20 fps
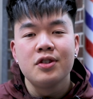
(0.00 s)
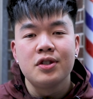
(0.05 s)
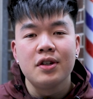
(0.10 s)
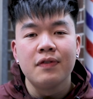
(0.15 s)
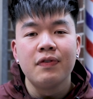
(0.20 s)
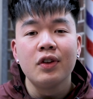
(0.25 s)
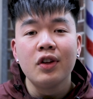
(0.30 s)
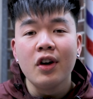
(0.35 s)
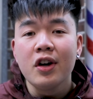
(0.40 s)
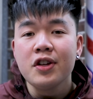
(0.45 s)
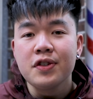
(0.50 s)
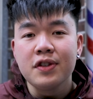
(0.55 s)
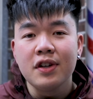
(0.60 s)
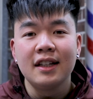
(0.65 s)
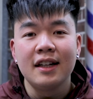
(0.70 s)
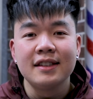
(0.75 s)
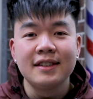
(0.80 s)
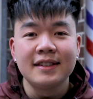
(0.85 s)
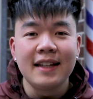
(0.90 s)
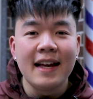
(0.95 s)
So for those of you
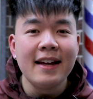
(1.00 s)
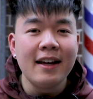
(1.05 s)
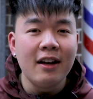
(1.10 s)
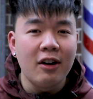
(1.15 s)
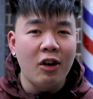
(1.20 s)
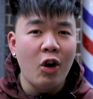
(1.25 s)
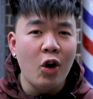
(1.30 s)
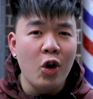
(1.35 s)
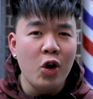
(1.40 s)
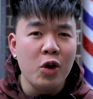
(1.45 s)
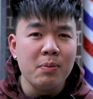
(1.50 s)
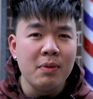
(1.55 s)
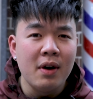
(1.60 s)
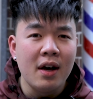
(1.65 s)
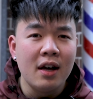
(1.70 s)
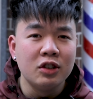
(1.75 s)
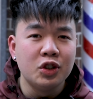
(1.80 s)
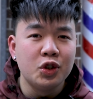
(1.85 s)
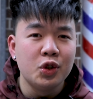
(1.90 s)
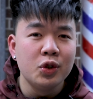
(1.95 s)
that are staying at home
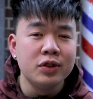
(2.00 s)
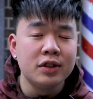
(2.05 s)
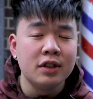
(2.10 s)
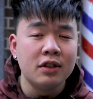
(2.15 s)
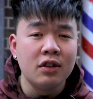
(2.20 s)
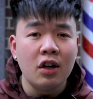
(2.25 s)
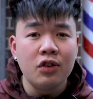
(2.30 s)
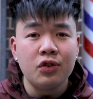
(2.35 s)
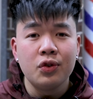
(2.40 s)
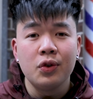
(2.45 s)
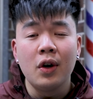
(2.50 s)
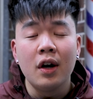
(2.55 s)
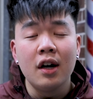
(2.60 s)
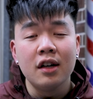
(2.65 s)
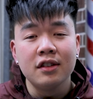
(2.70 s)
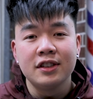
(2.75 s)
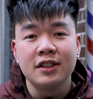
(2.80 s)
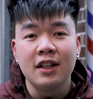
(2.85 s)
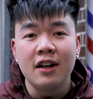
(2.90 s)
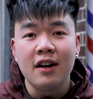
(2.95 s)
and choosing not to go
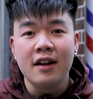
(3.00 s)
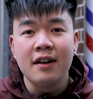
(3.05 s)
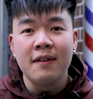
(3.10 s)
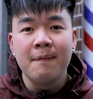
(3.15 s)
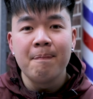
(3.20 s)
outside,